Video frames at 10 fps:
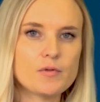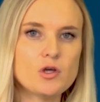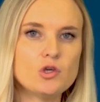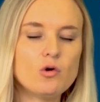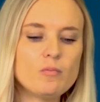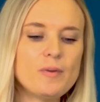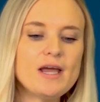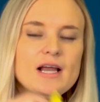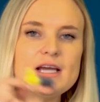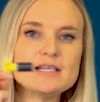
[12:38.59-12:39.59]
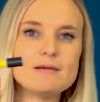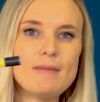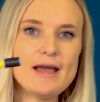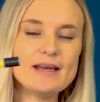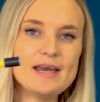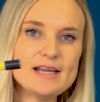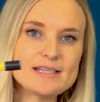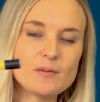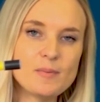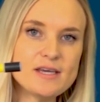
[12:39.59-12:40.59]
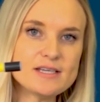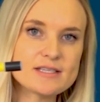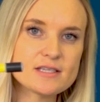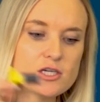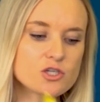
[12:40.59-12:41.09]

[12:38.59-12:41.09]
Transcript: Your impeller is a magnetic piece,